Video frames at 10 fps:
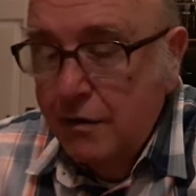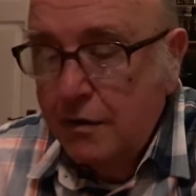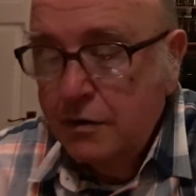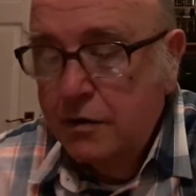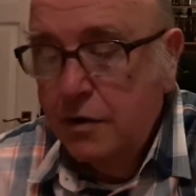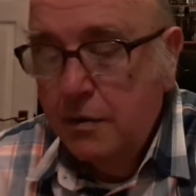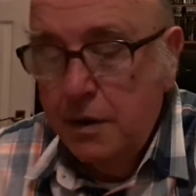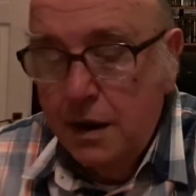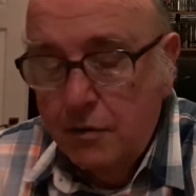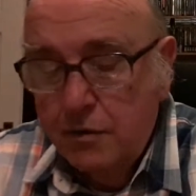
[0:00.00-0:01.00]
I'll do it
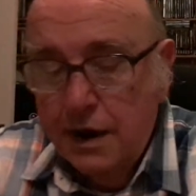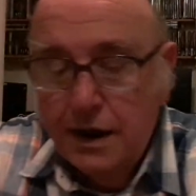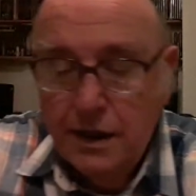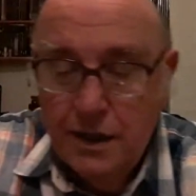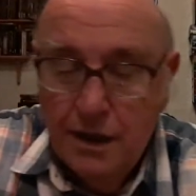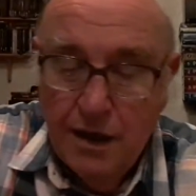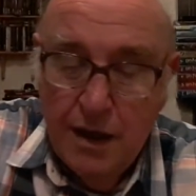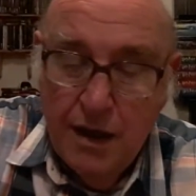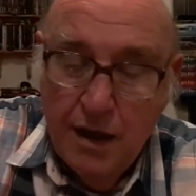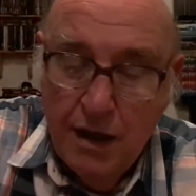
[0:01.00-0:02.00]
without wrecking the.
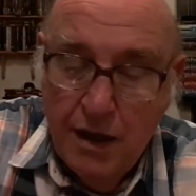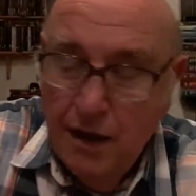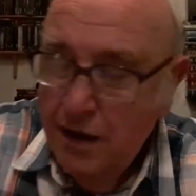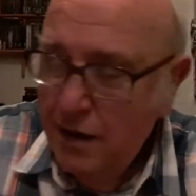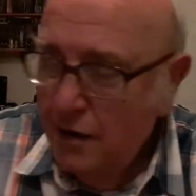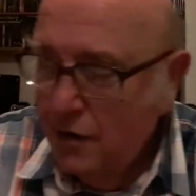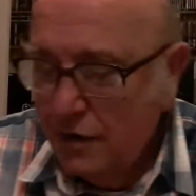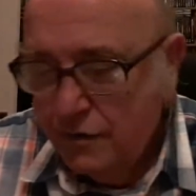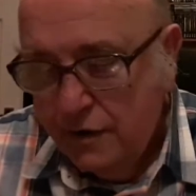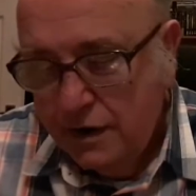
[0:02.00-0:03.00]
Oh,
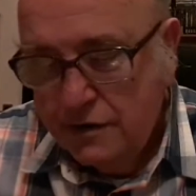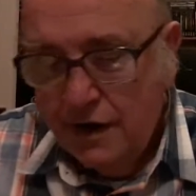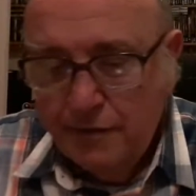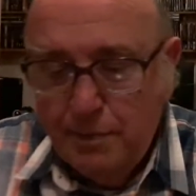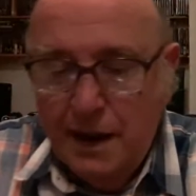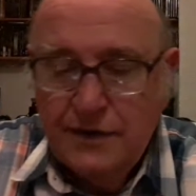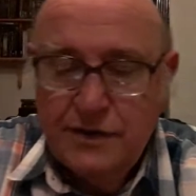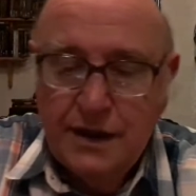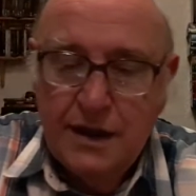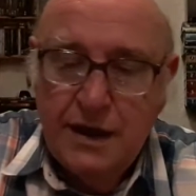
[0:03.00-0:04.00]
it's very tough
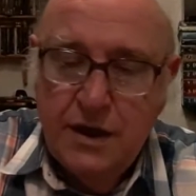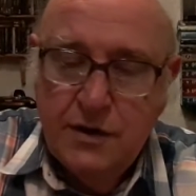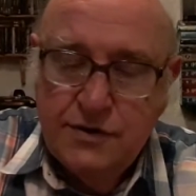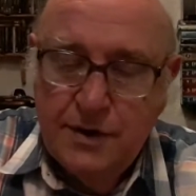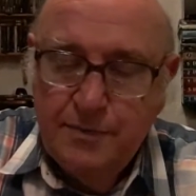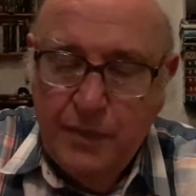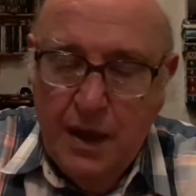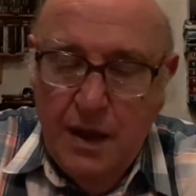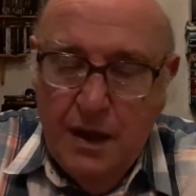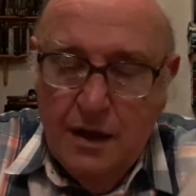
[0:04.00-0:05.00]
plastic they use.
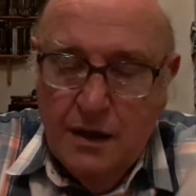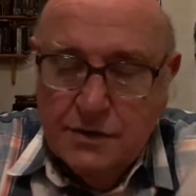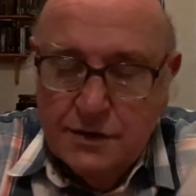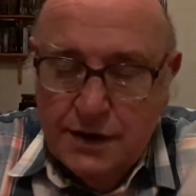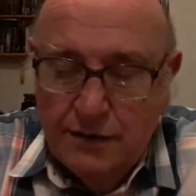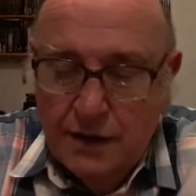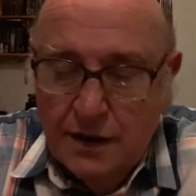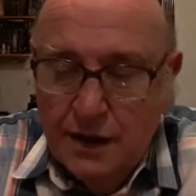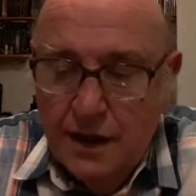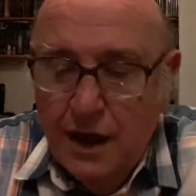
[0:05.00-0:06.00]
I'll just give it
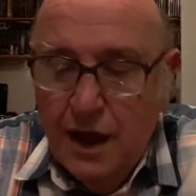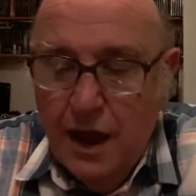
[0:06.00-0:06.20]
another